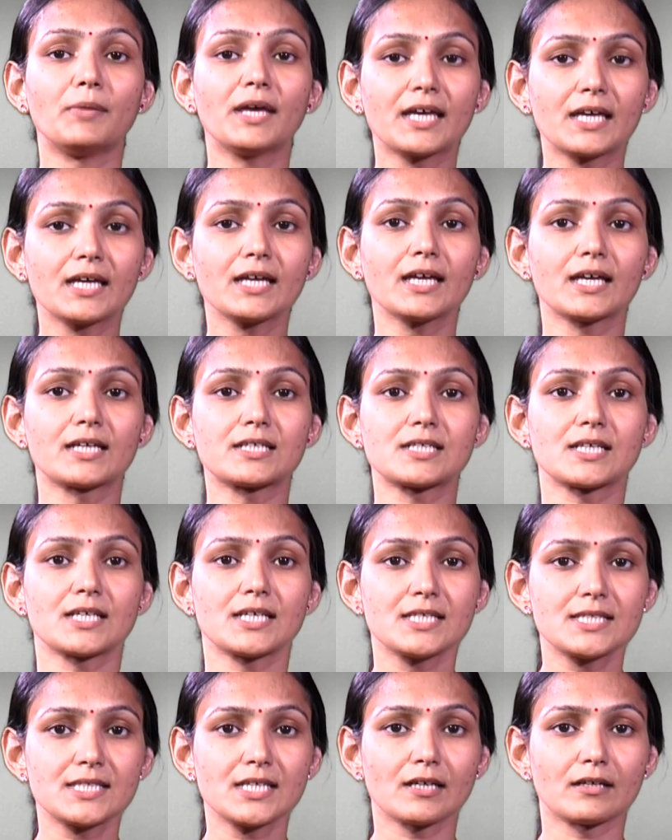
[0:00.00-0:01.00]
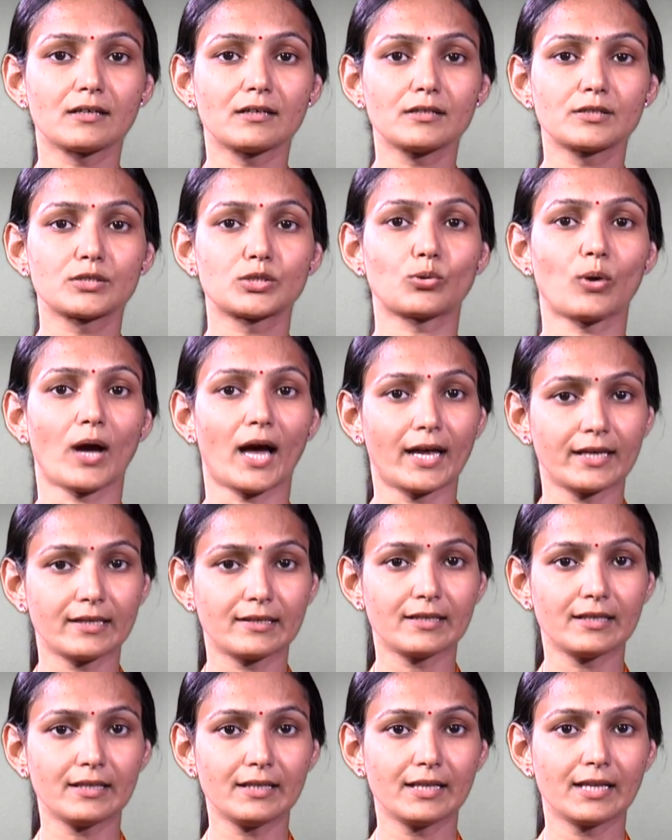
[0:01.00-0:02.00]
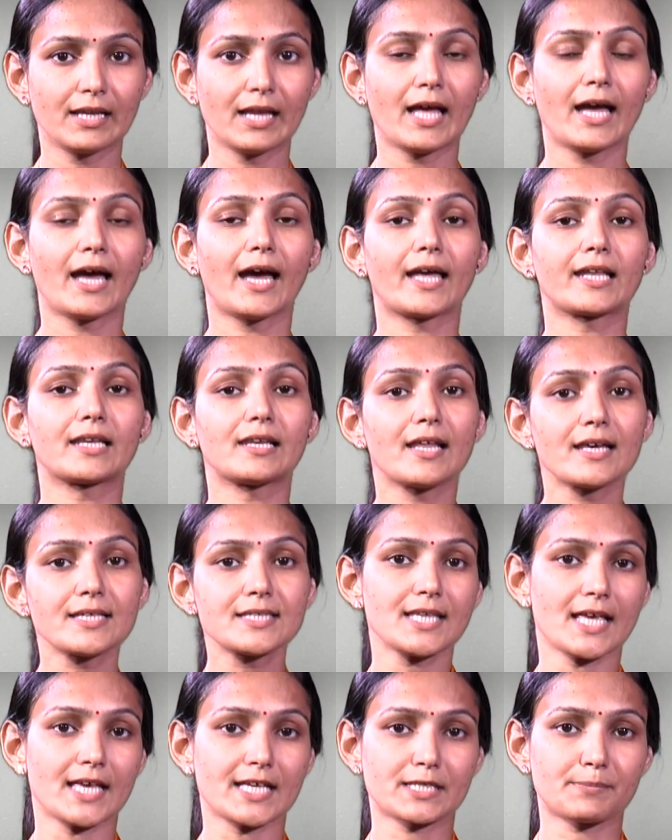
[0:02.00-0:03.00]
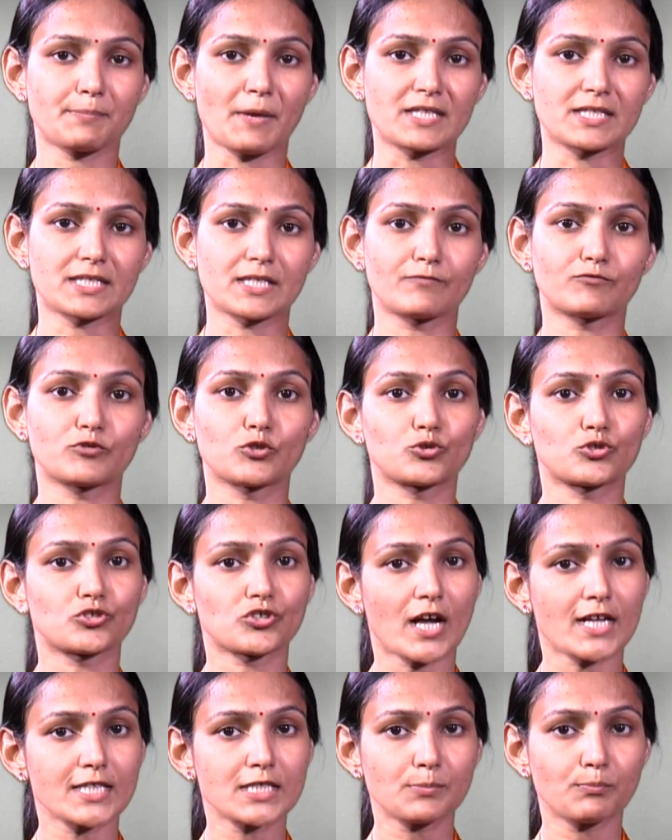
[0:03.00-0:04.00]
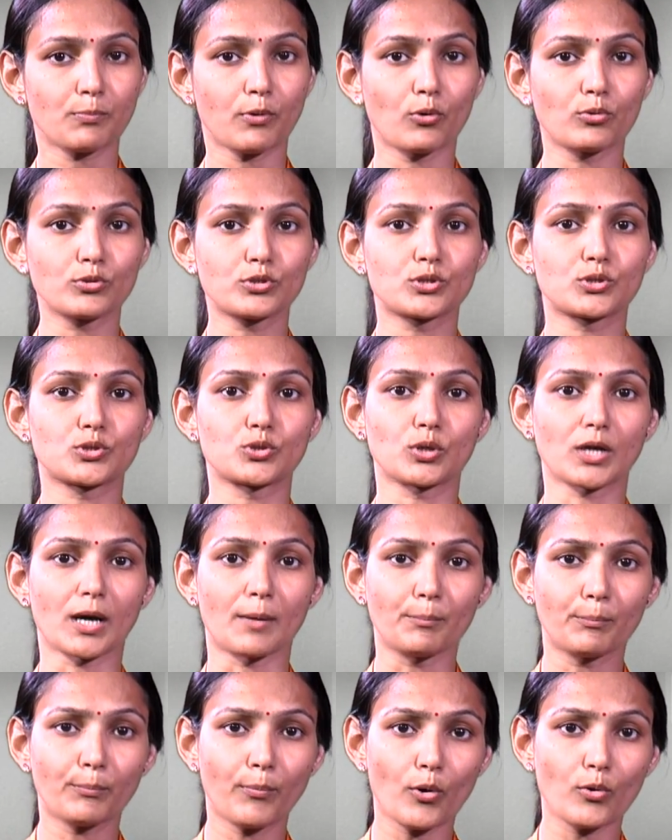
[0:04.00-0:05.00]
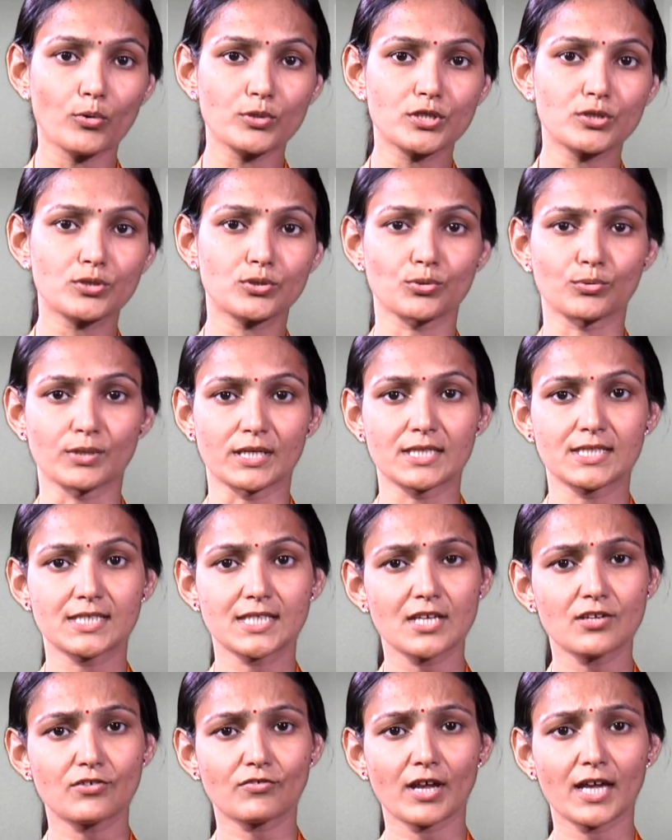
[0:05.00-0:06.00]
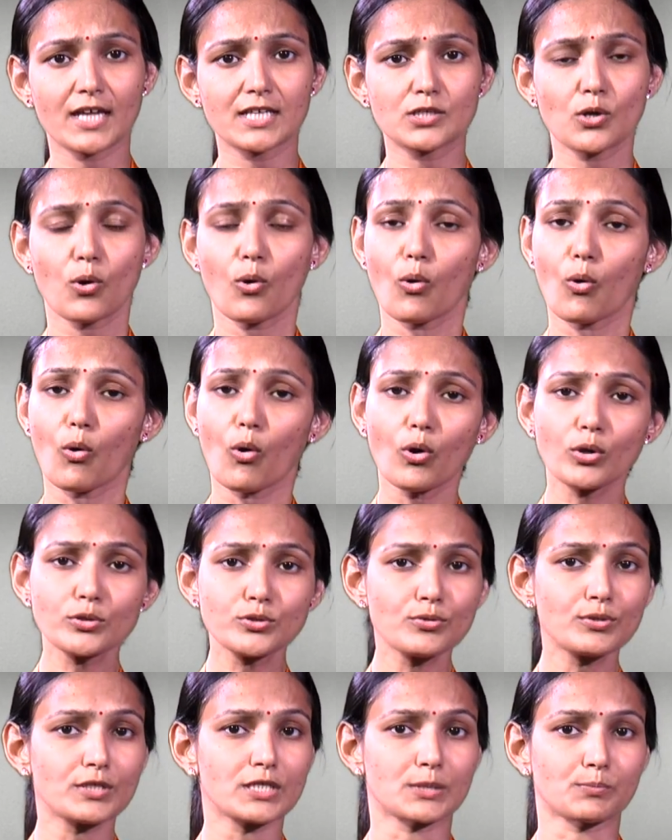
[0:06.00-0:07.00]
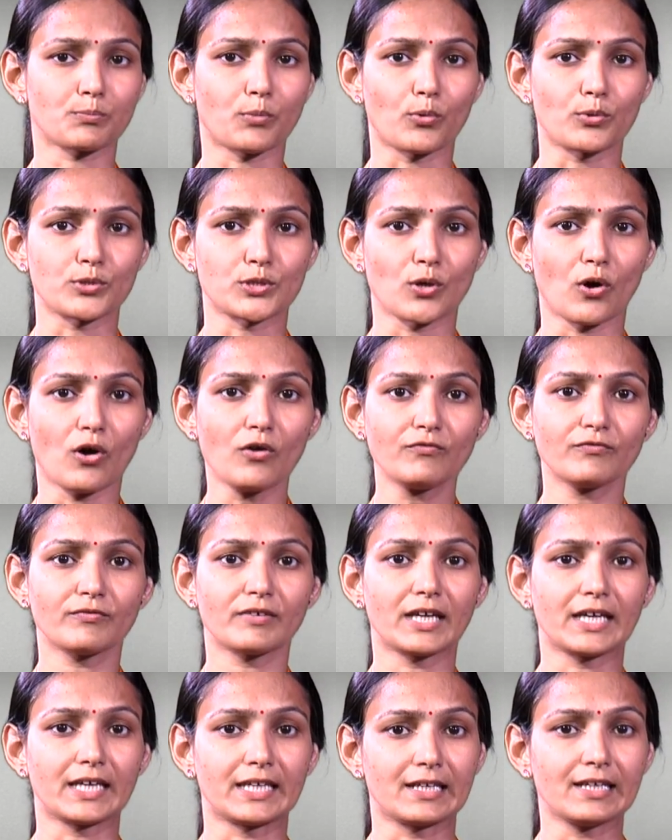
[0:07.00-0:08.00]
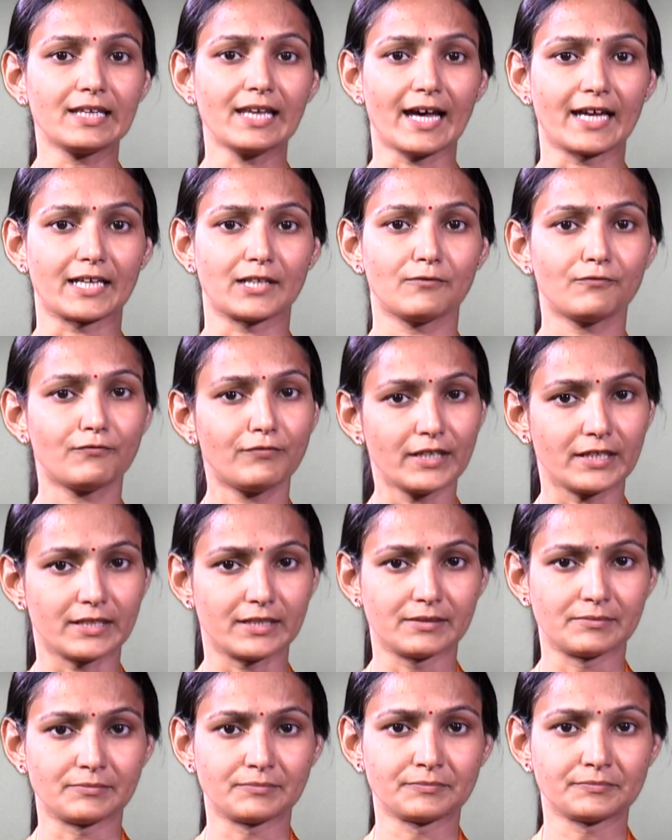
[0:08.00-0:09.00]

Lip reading: making it easier to handle and less expensive to transport, to compose, to incinerate, or to dispose of in a landfill.